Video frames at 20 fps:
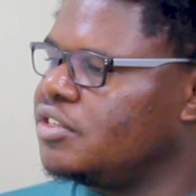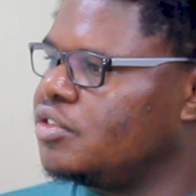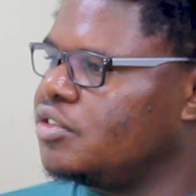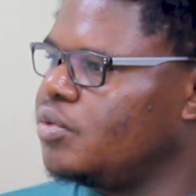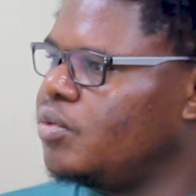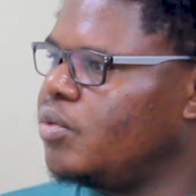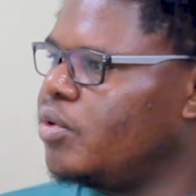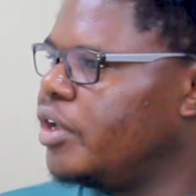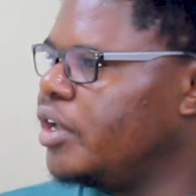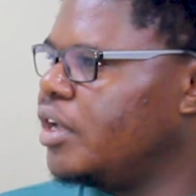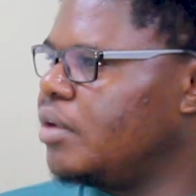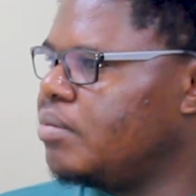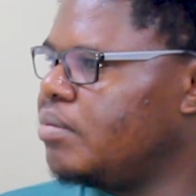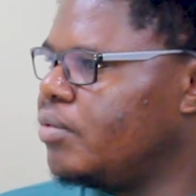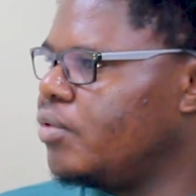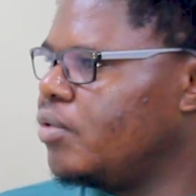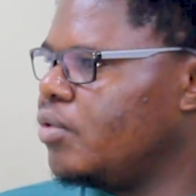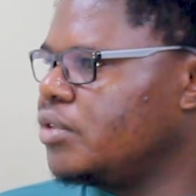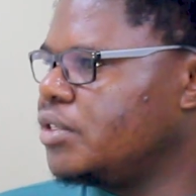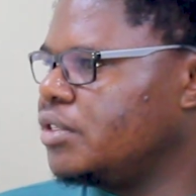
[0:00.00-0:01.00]
to work
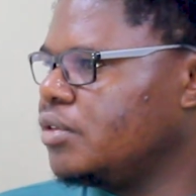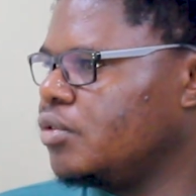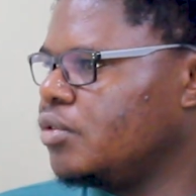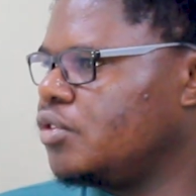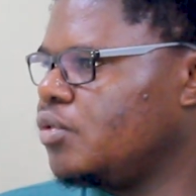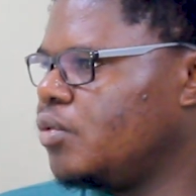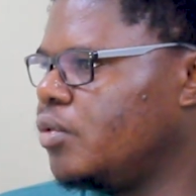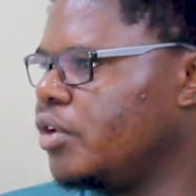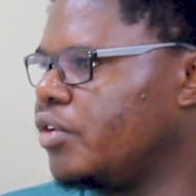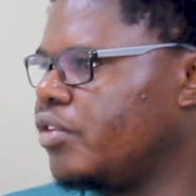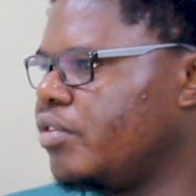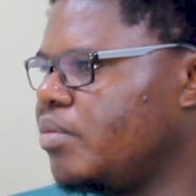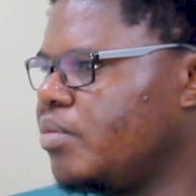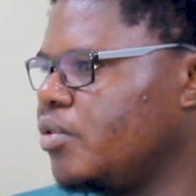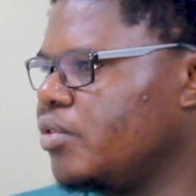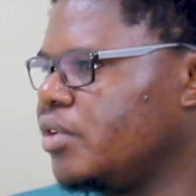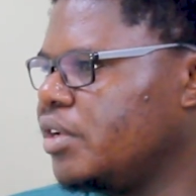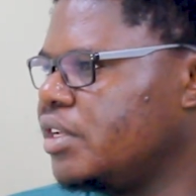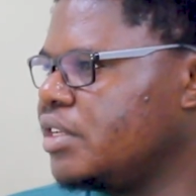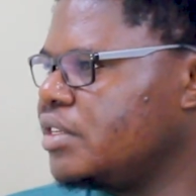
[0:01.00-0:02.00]
abroad or to work
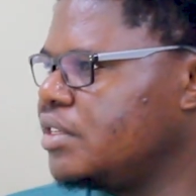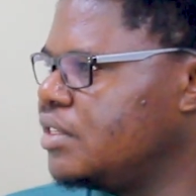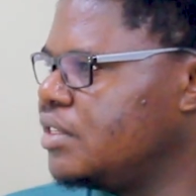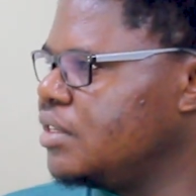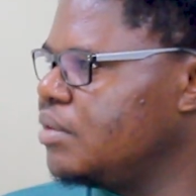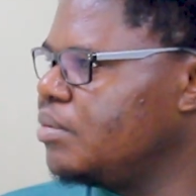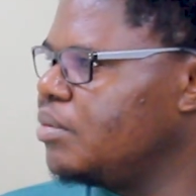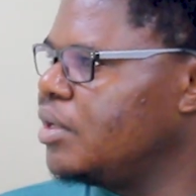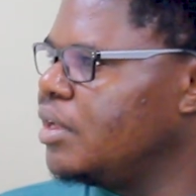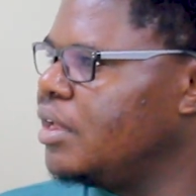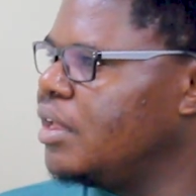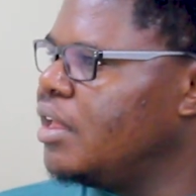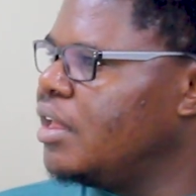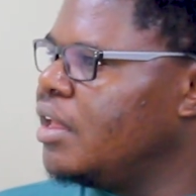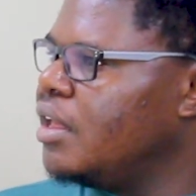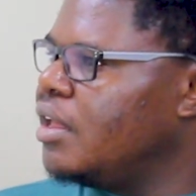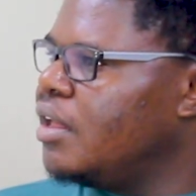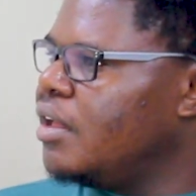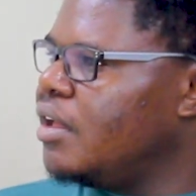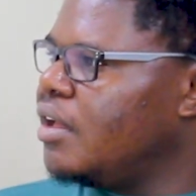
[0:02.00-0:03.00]
remotely in Zim.
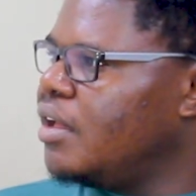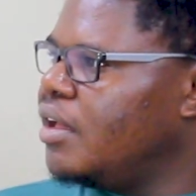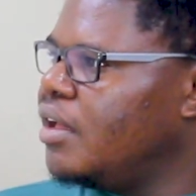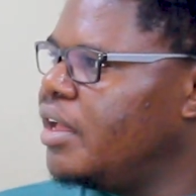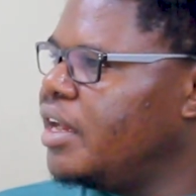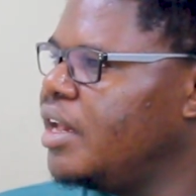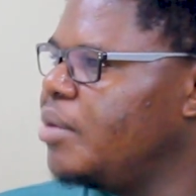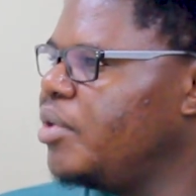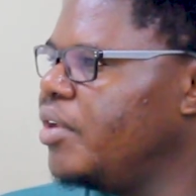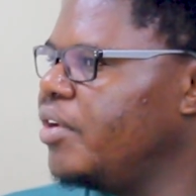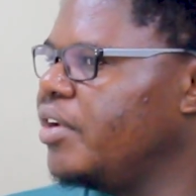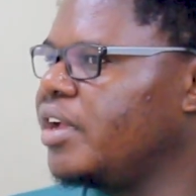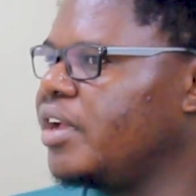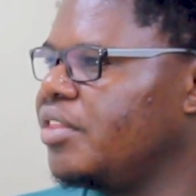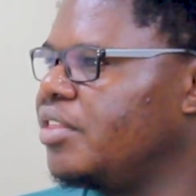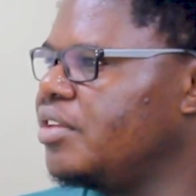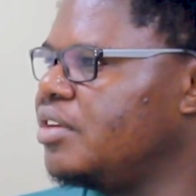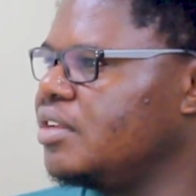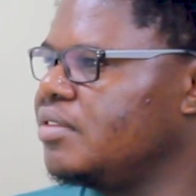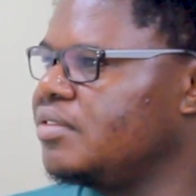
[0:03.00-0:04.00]
And I'm hearing
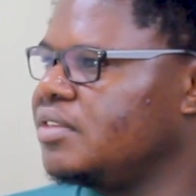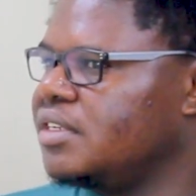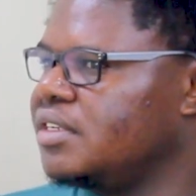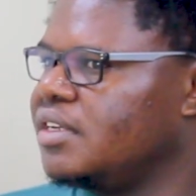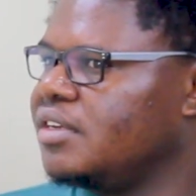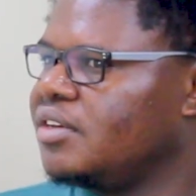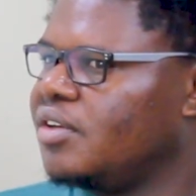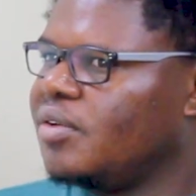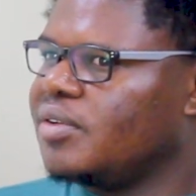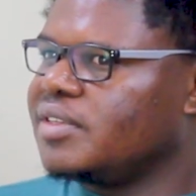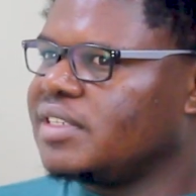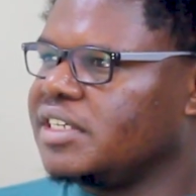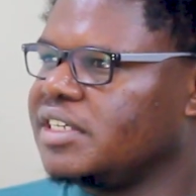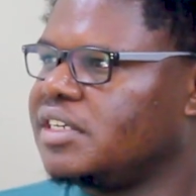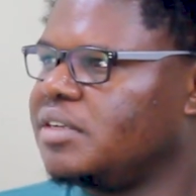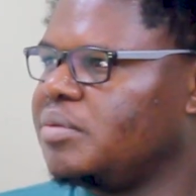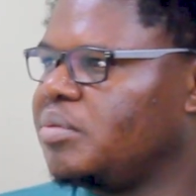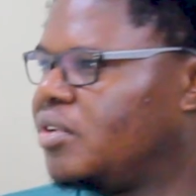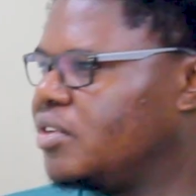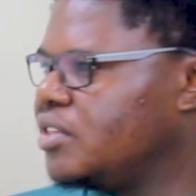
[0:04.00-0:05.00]
other devs saying, no, it's
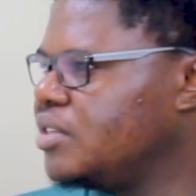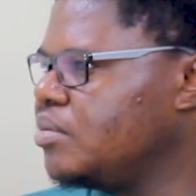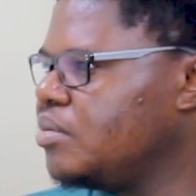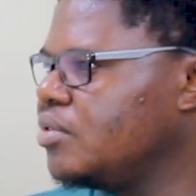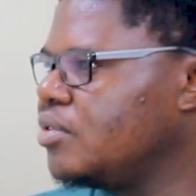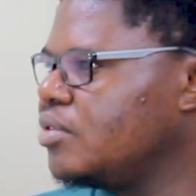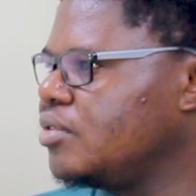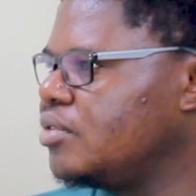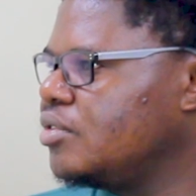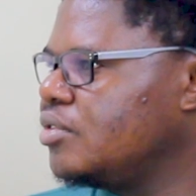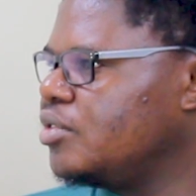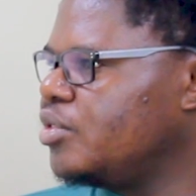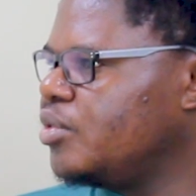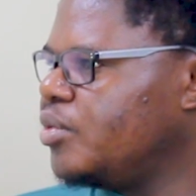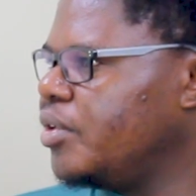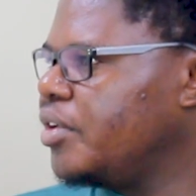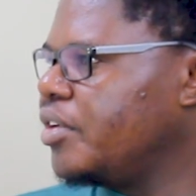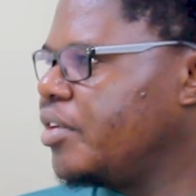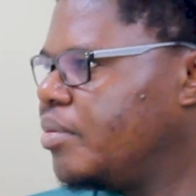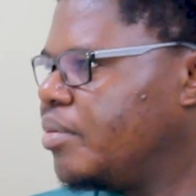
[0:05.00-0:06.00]
actually possible to
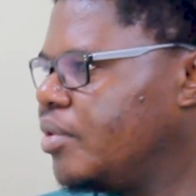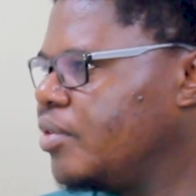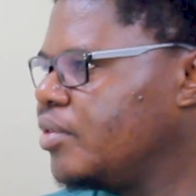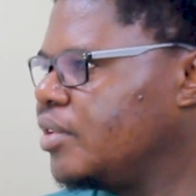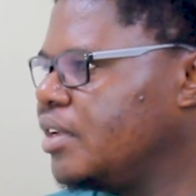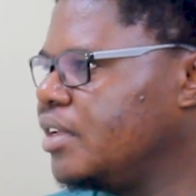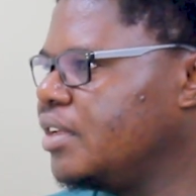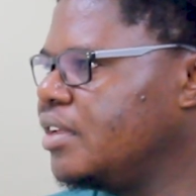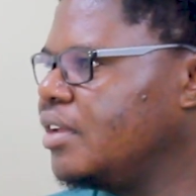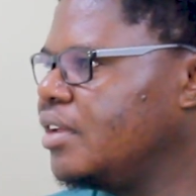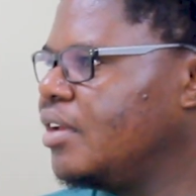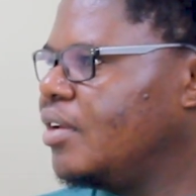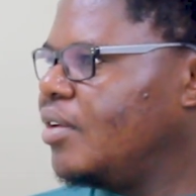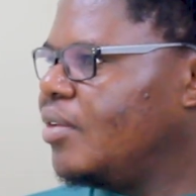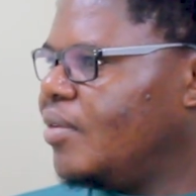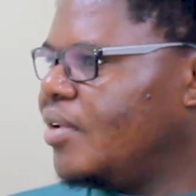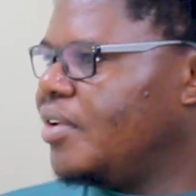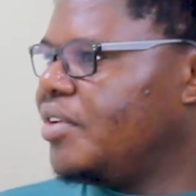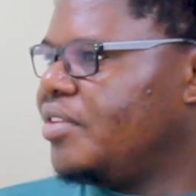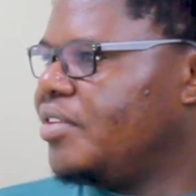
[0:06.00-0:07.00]
work remotely
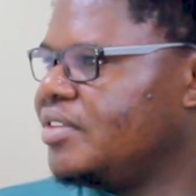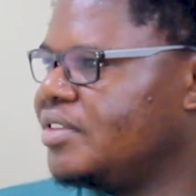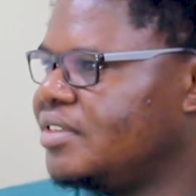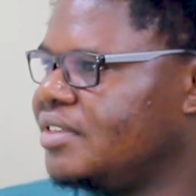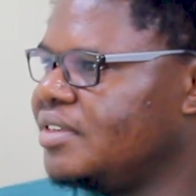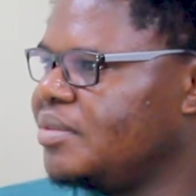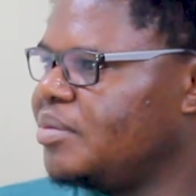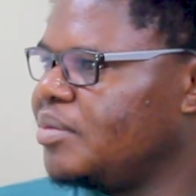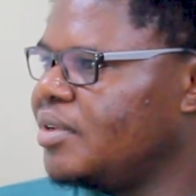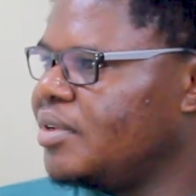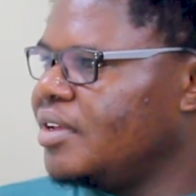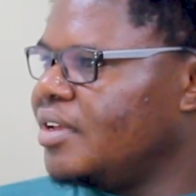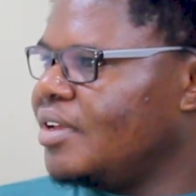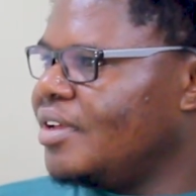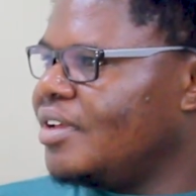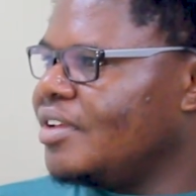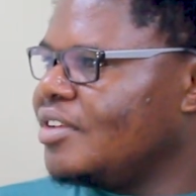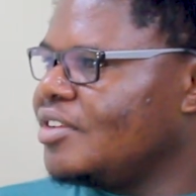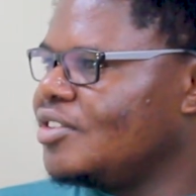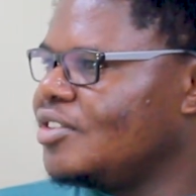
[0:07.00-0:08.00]
while you're in Zim.
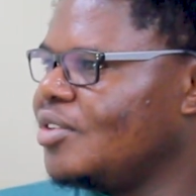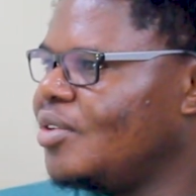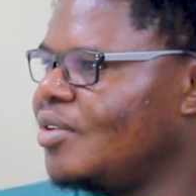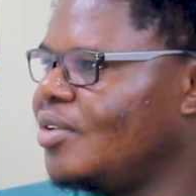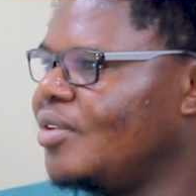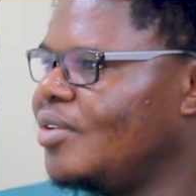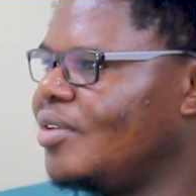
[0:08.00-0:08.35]
So